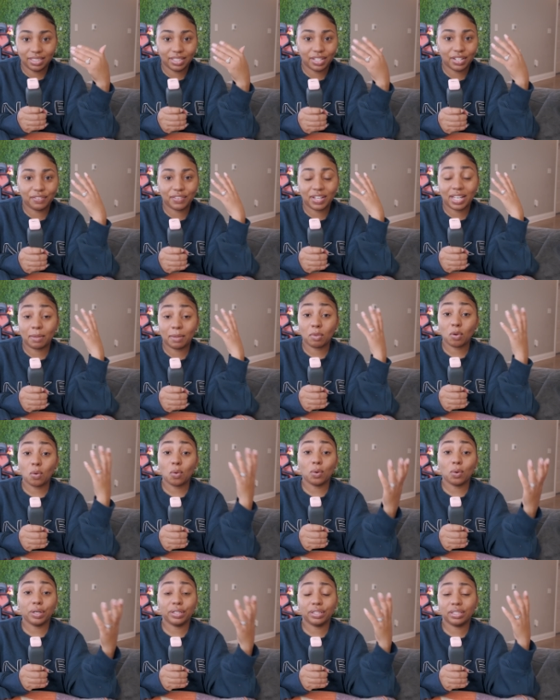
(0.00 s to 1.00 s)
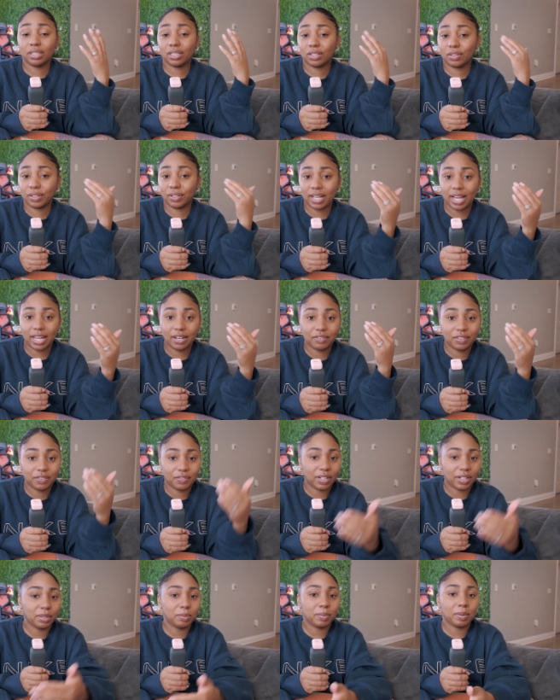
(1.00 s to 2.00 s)
love and am on the creative
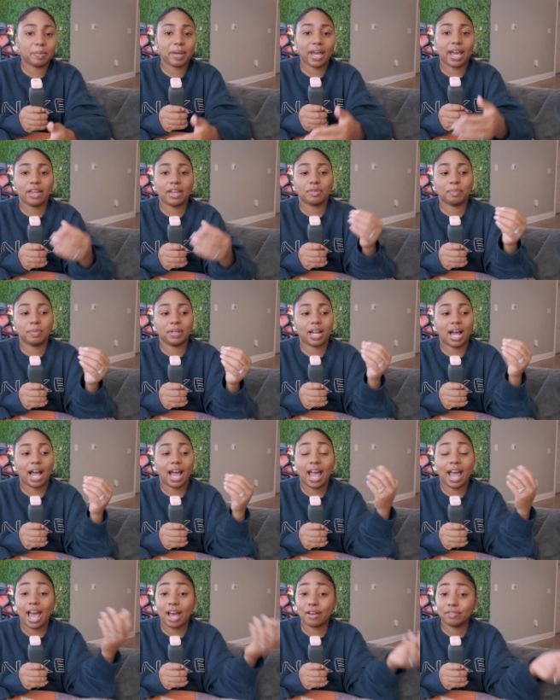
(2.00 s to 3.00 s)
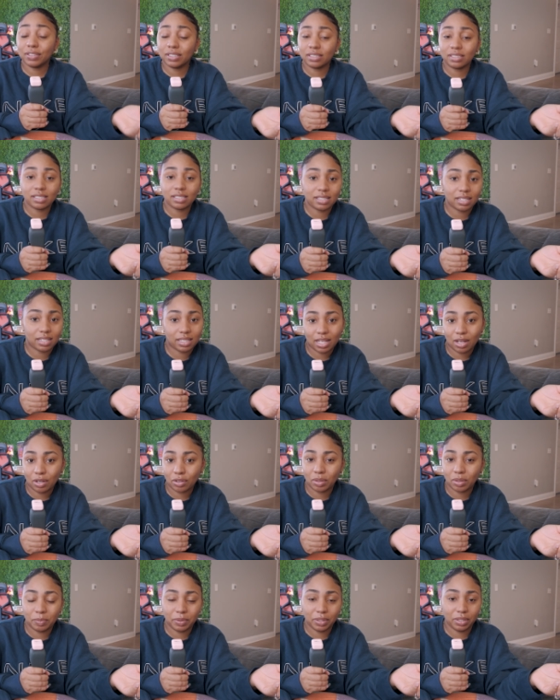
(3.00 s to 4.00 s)
developer path, but I have looked into cloud
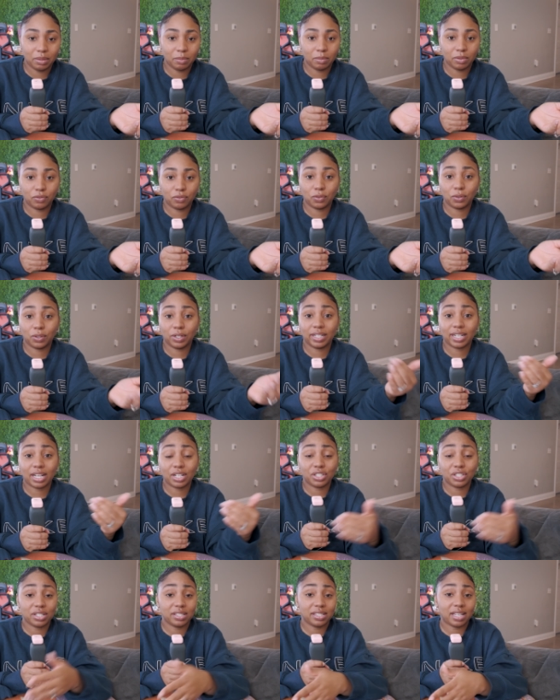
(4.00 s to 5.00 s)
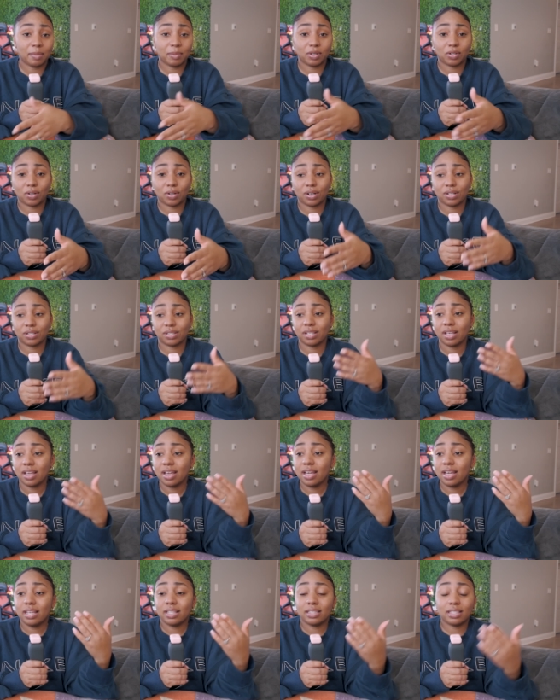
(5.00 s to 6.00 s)
computing before, and I just came across
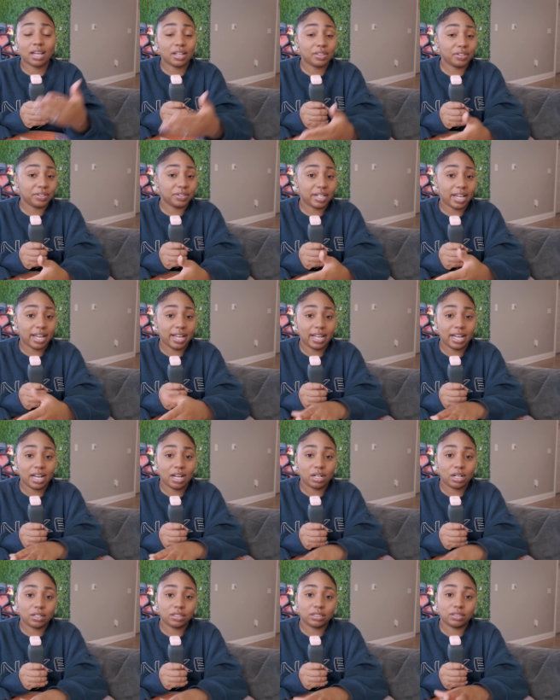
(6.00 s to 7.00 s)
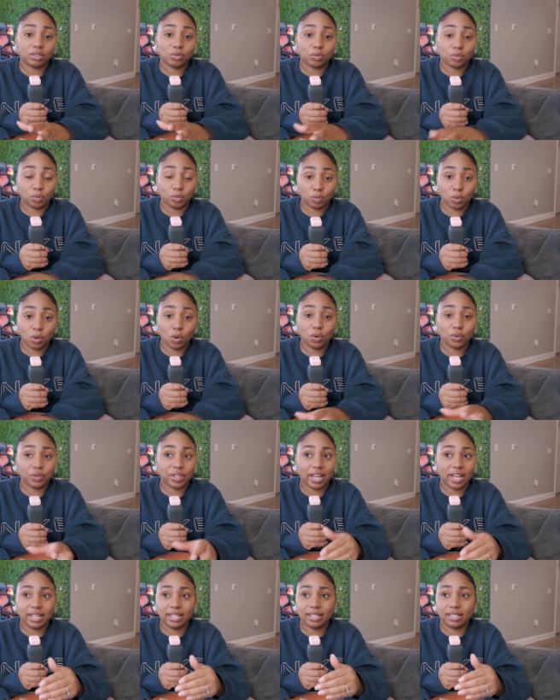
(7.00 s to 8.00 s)
the other day a role
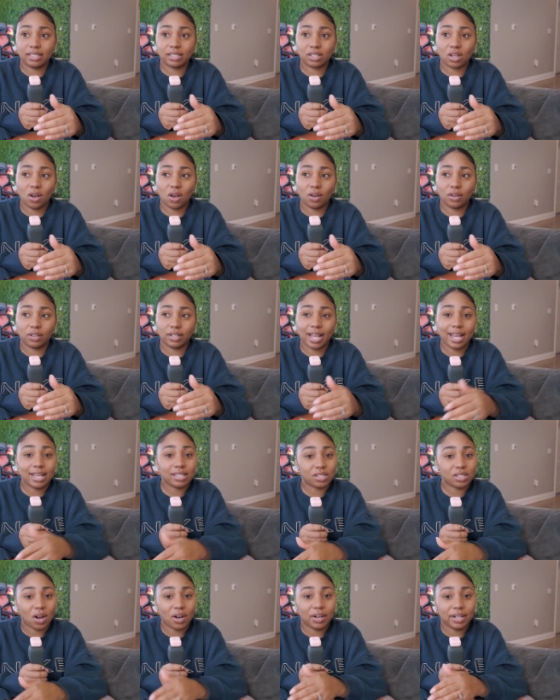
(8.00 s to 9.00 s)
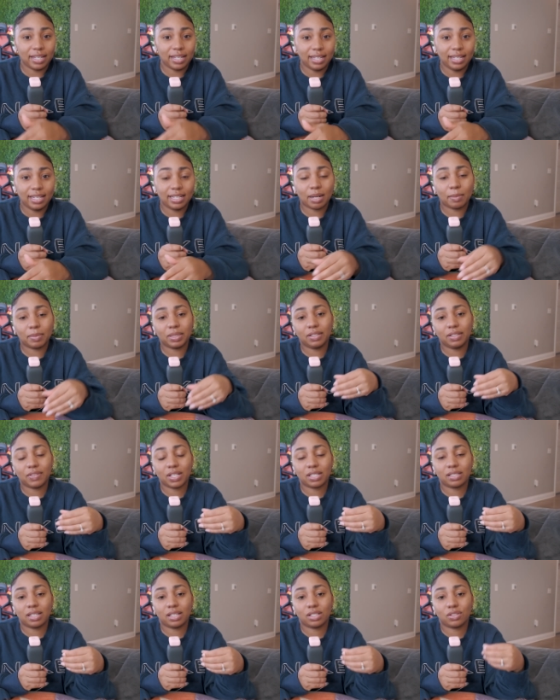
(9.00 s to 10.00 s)
that is called SRE, and I believe
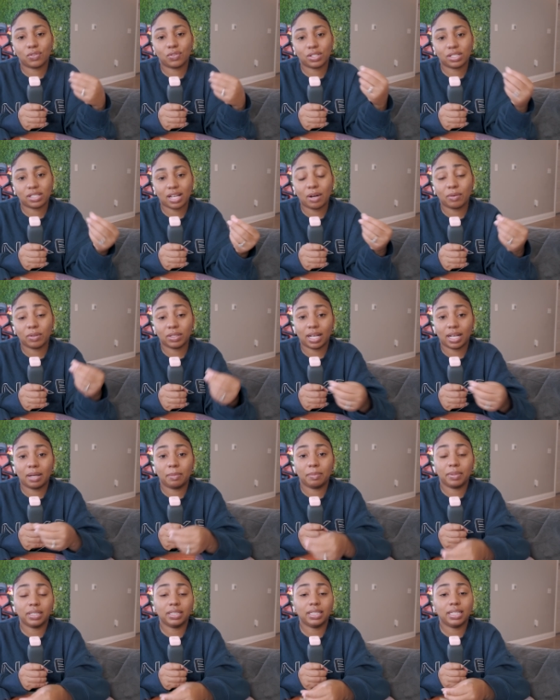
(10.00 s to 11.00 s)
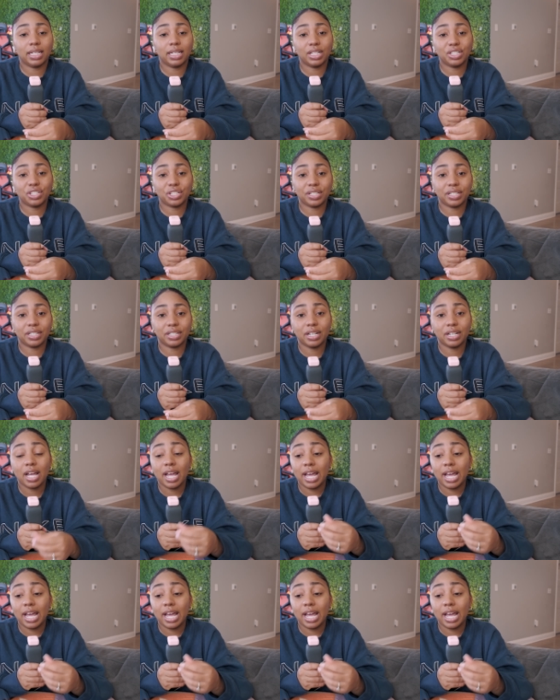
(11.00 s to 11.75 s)
that stands for Site Reliability Engineer.